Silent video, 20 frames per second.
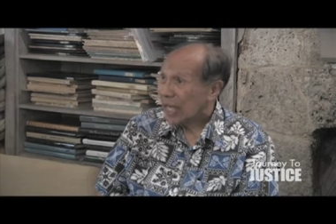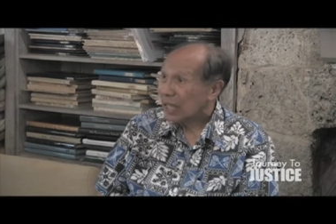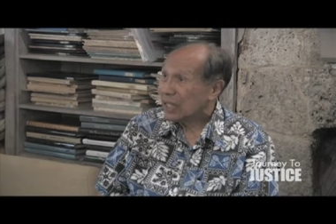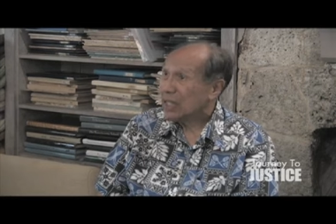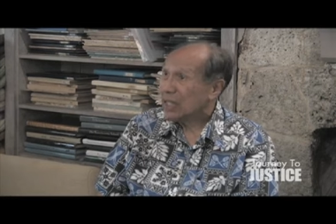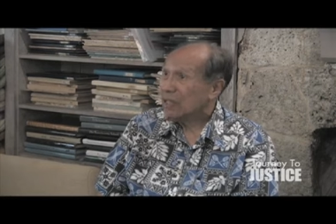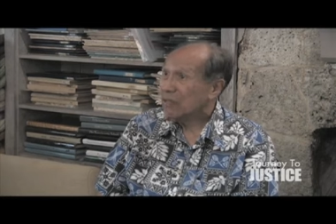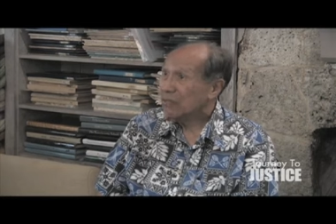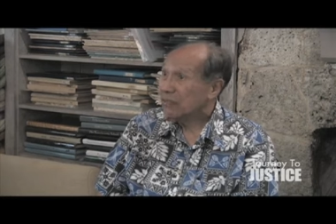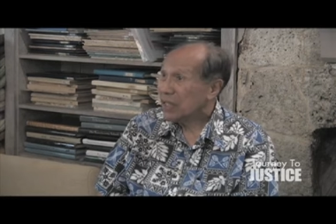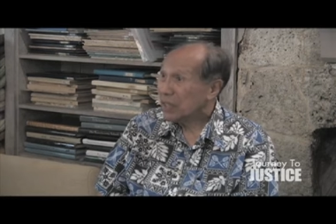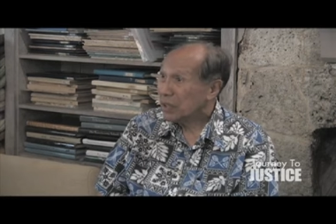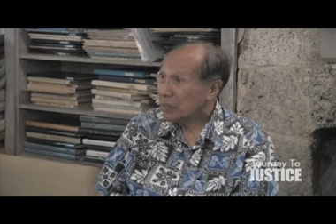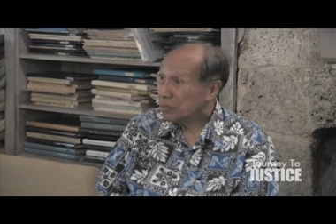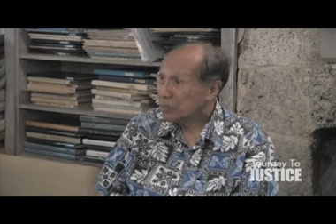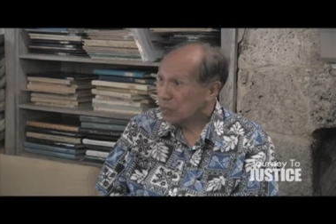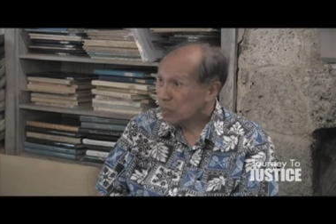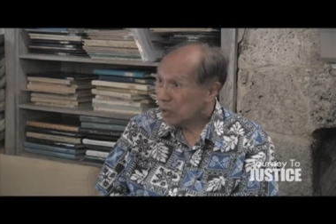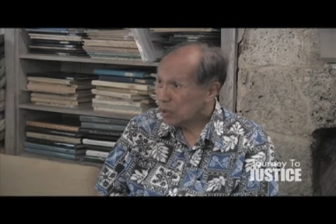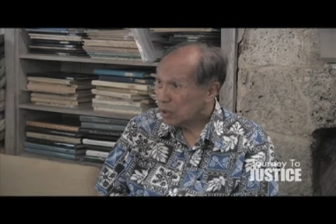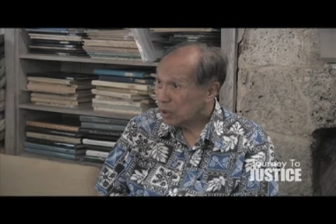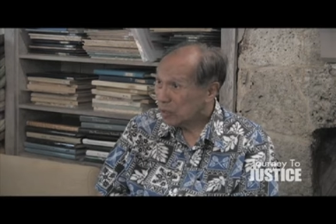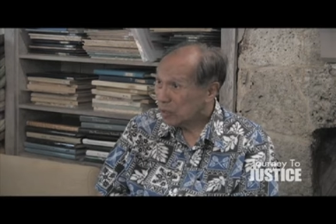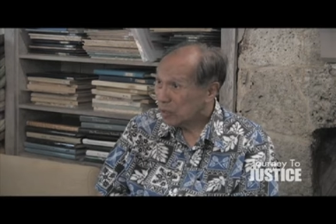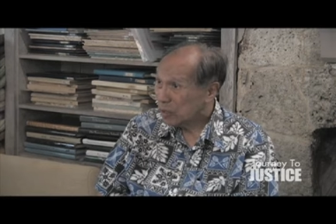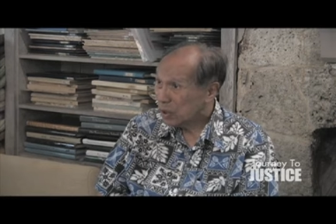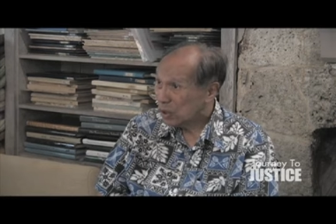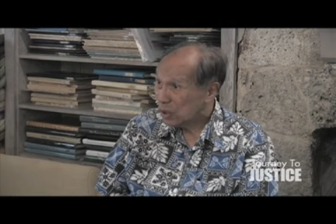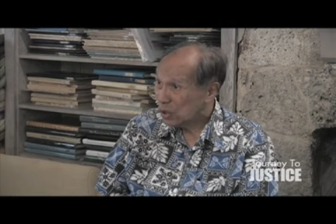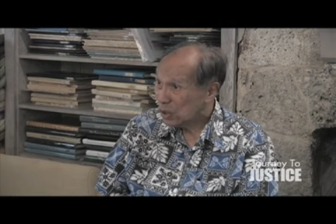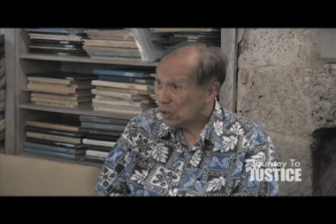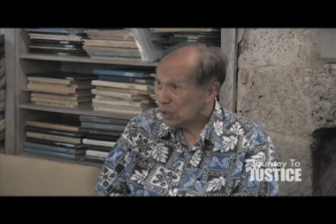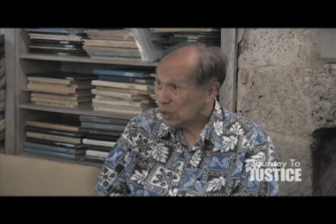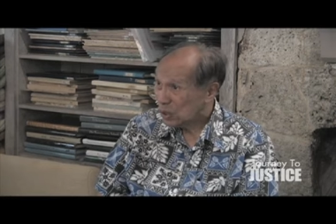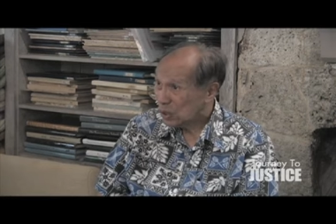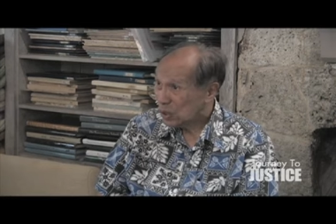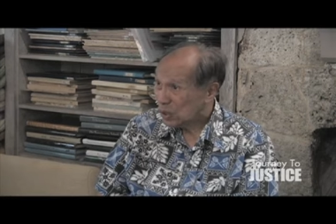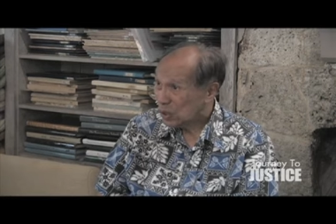and Kawai Puna Prijin.